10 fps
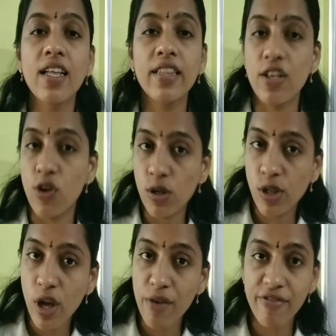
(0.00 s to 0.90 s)
the
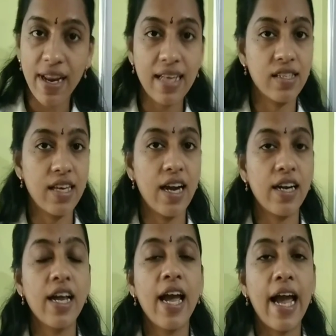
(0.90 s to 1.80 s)
notes of
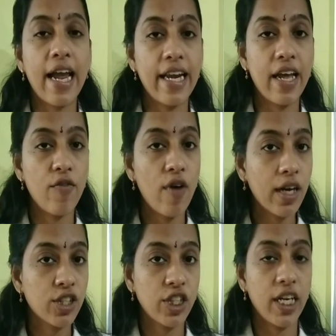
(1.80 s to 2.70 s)
lesson and a
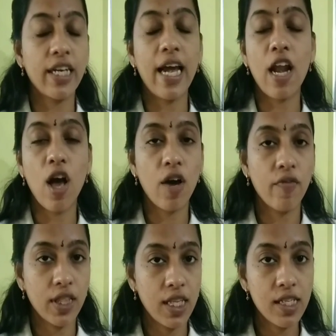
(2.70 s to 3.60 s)
worksheet
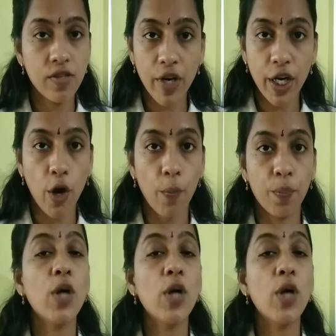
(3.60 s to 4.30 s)
along with this video.